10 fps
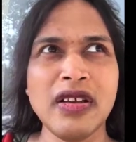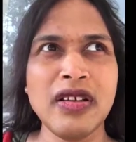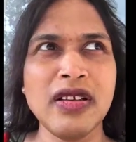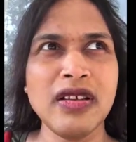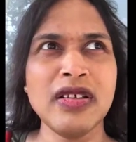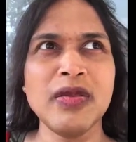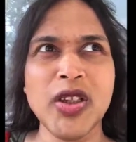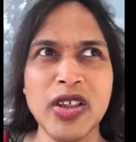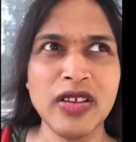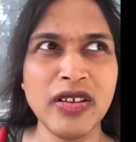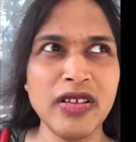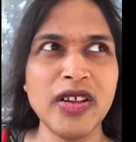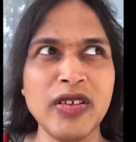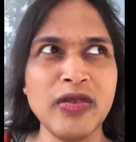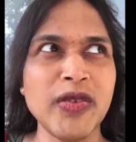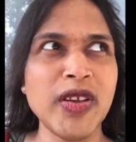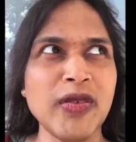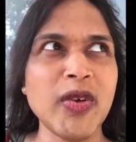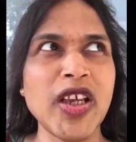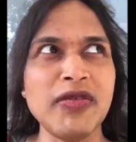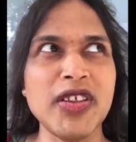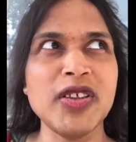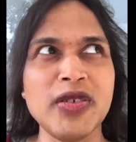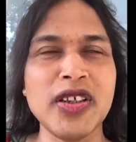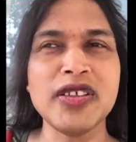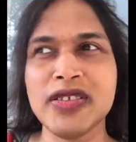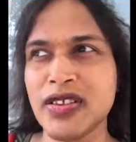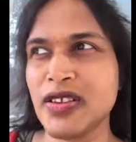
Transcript: I'm gonna have to do that